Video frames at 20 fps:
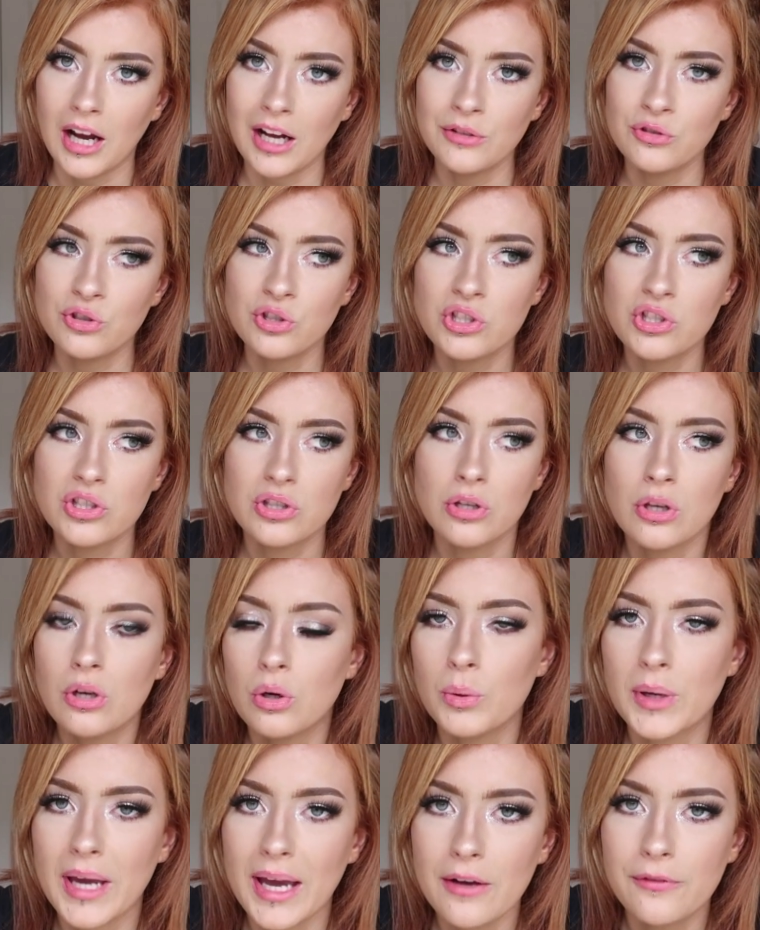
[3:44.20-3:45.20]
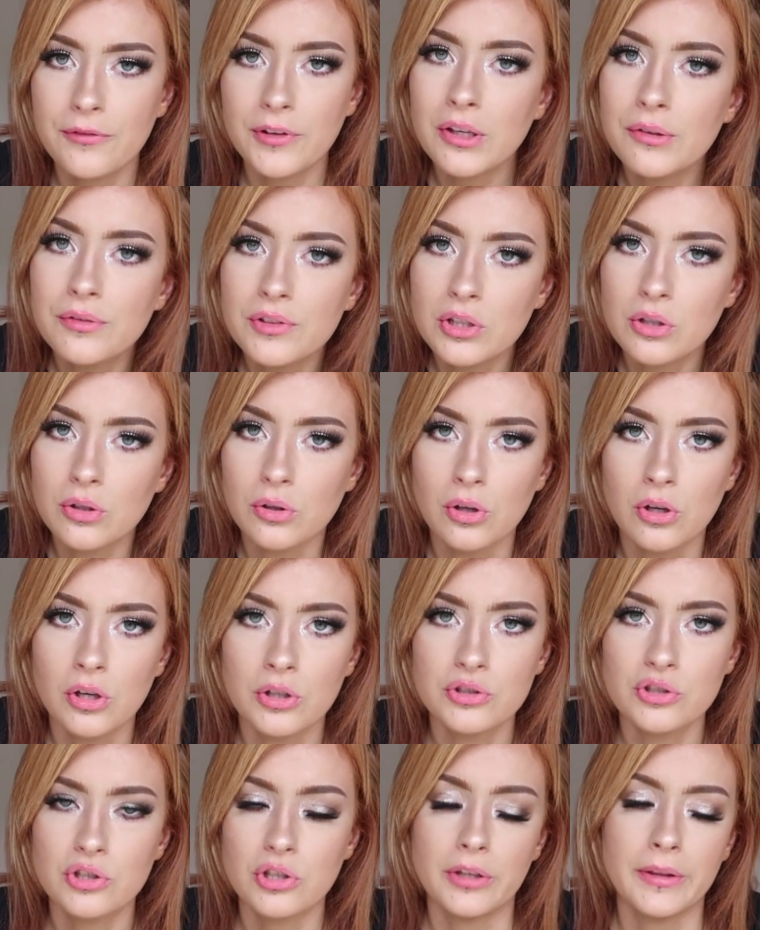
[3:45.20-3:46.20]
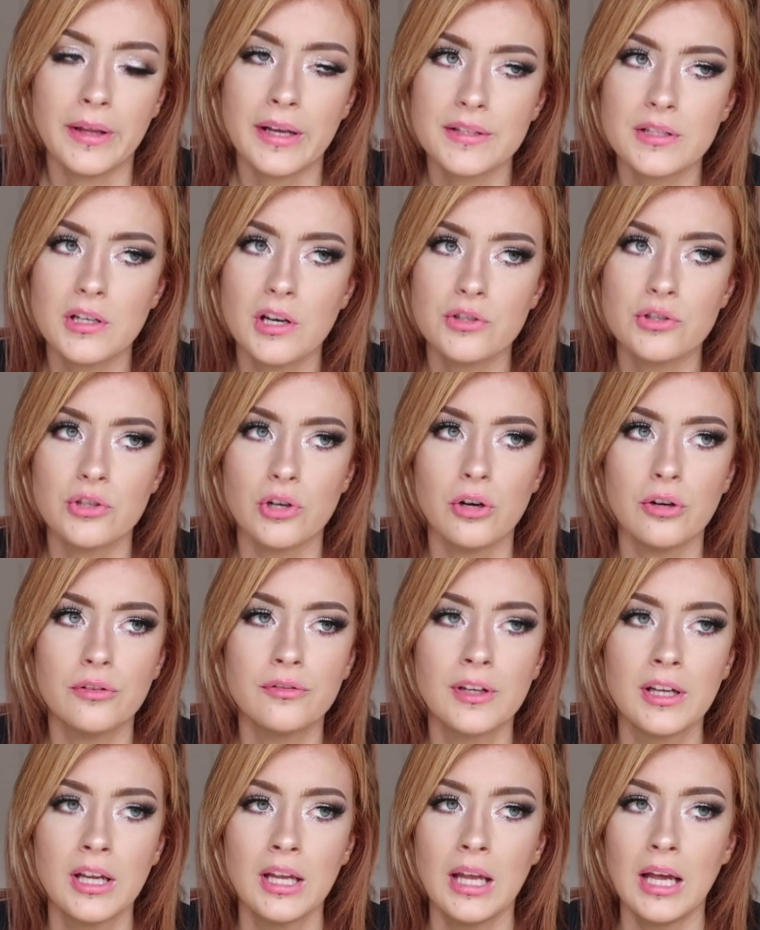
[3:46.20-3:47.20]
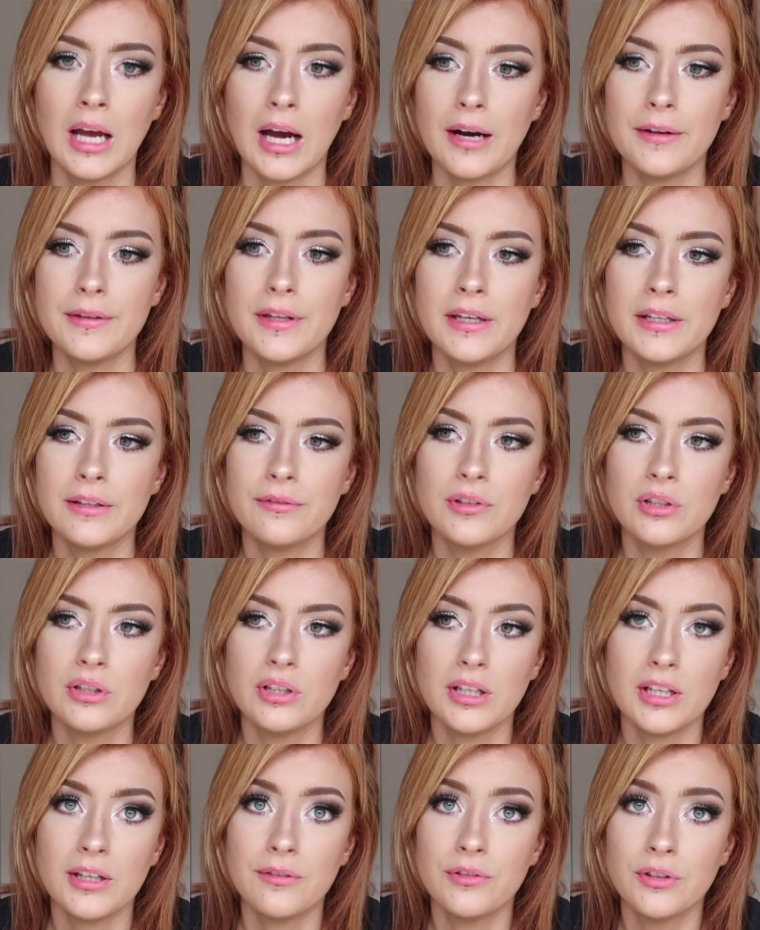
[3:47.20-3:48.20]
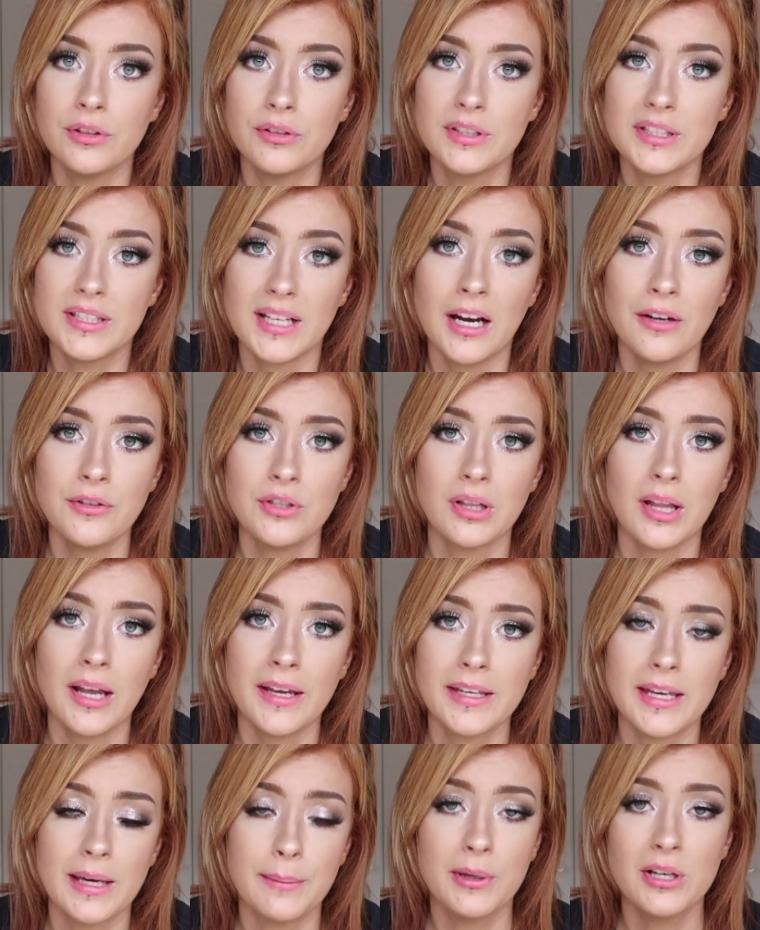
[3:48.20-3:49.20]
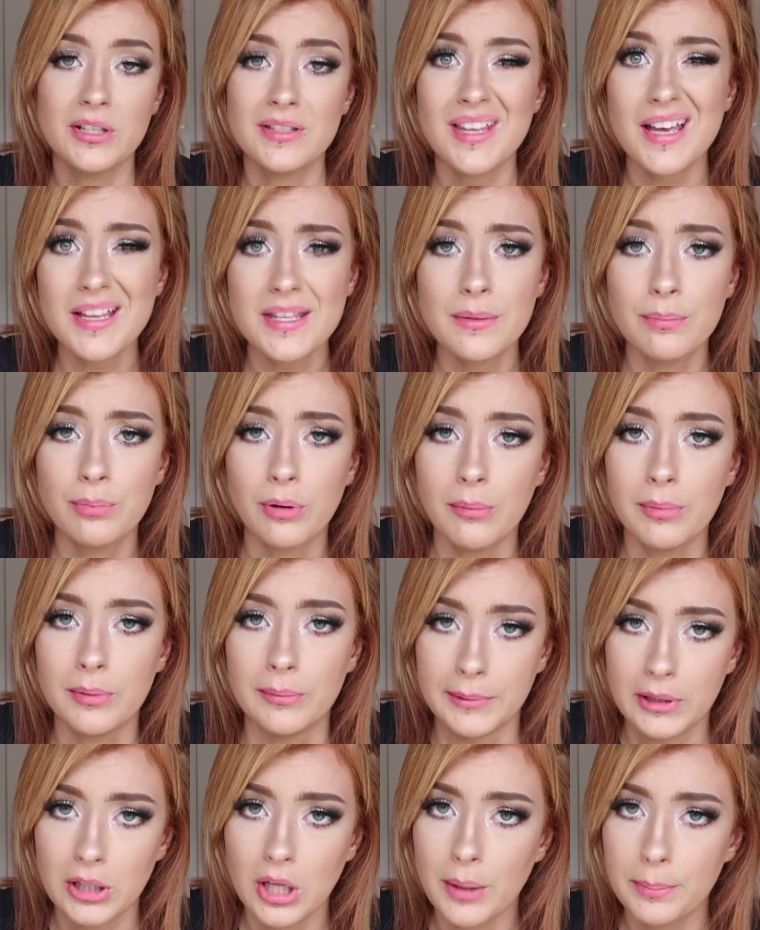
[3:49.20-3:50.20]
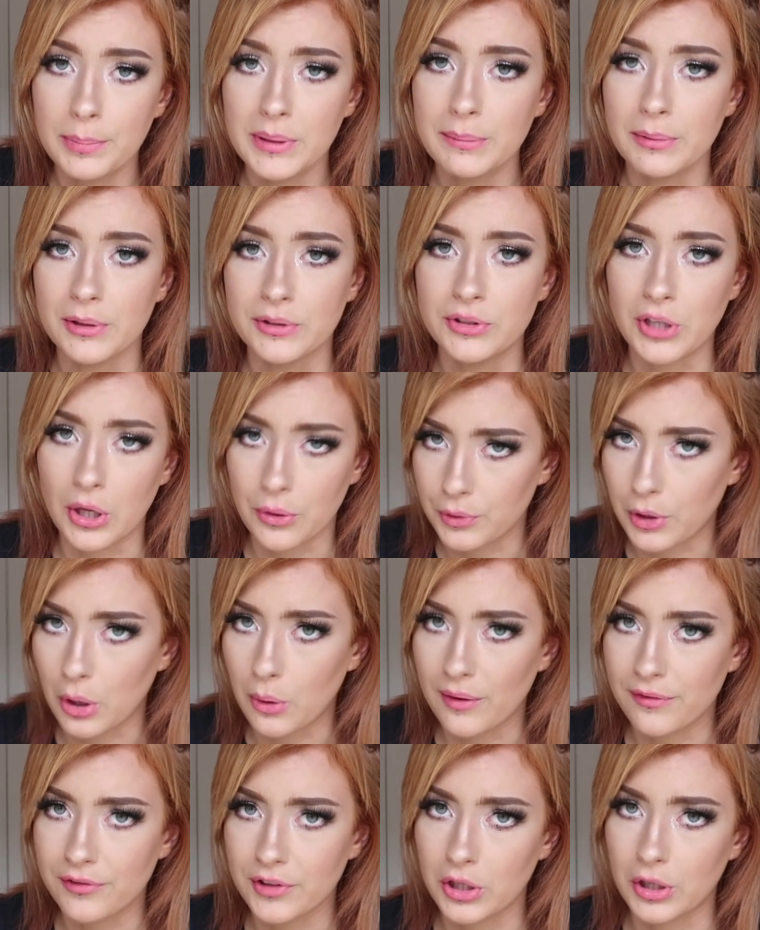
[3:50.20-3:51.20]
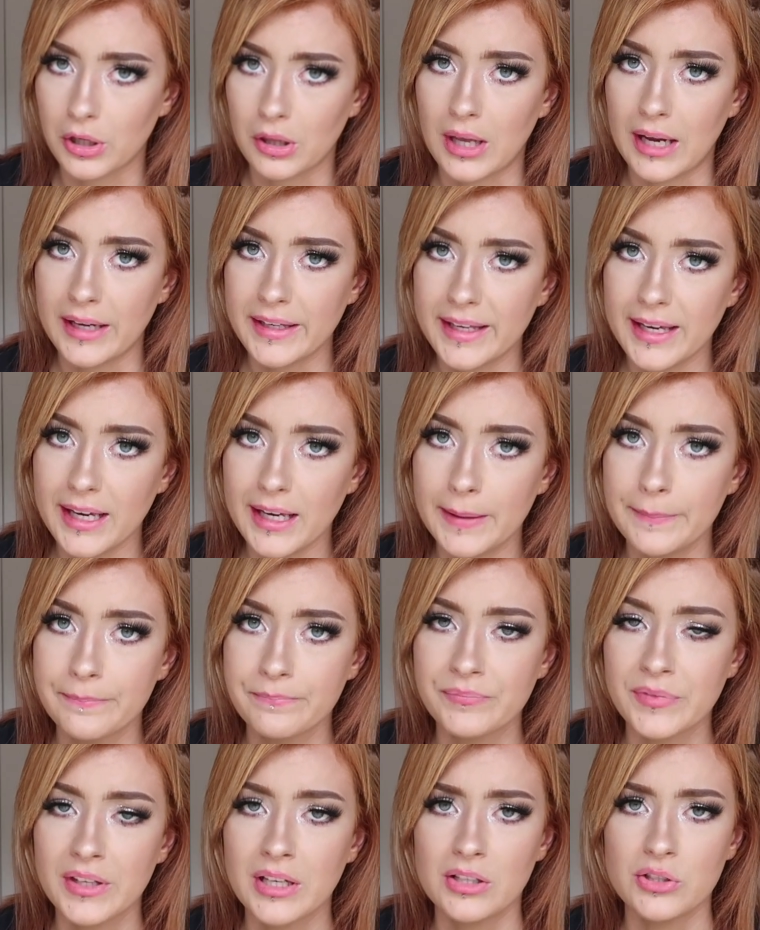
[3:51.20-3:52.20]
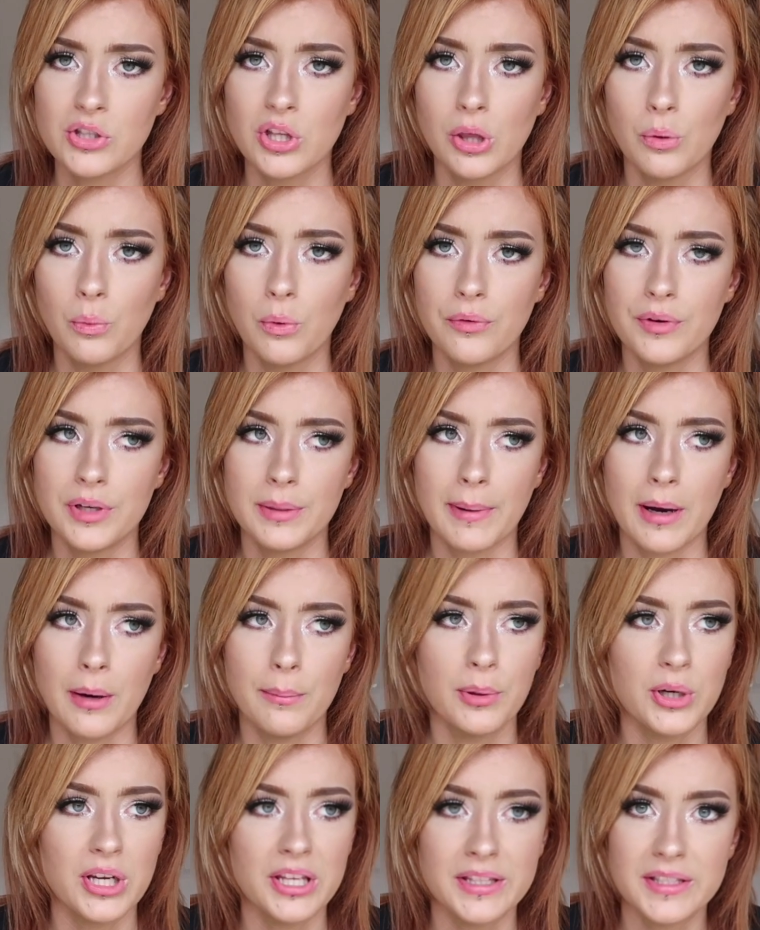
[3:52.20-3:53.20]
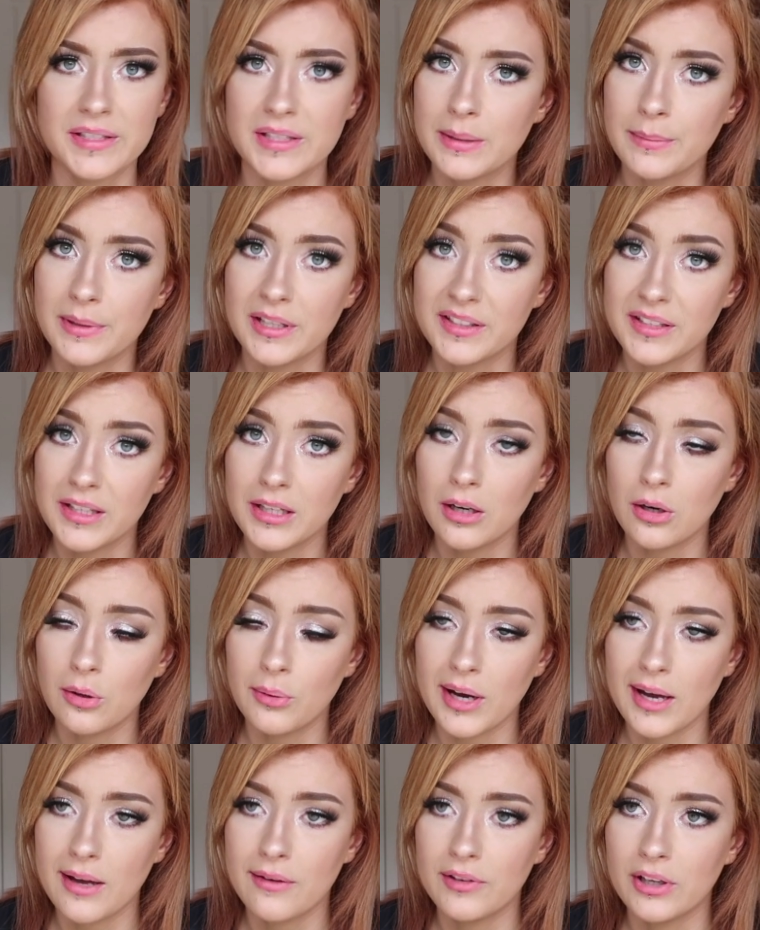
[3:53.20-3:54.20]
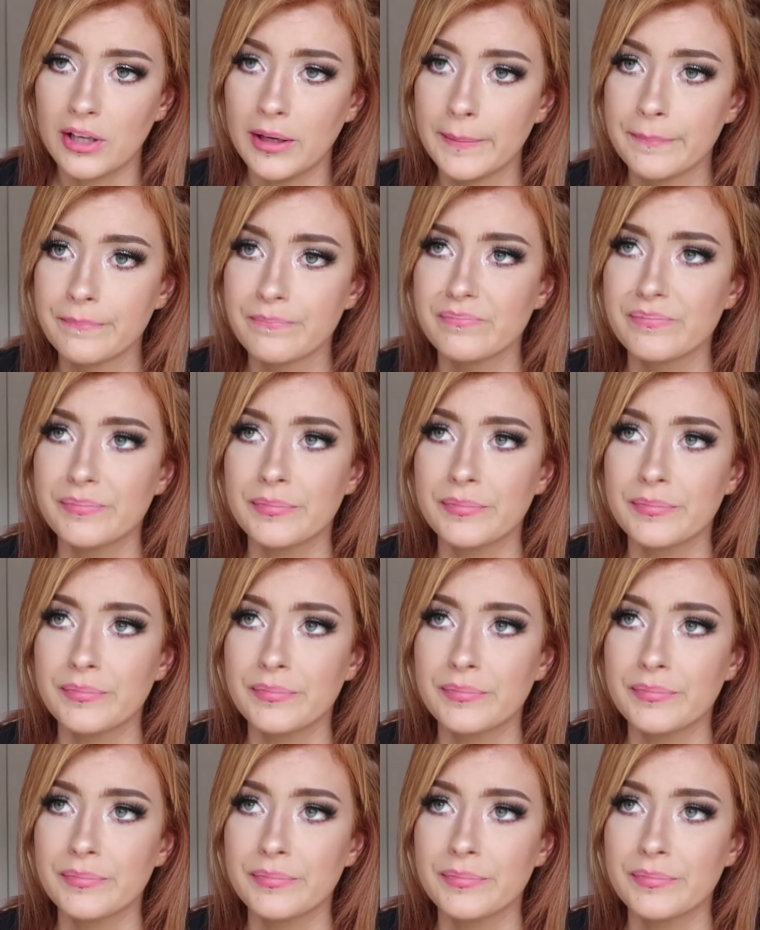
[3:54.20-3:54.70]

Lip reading: and just, you know, get a feel for the clutch and that sort of stuff. And then if you decide you like it, because that's the problem, a lot of people don't know if they're going to like it, so they're worried about booking the CBT or whatever.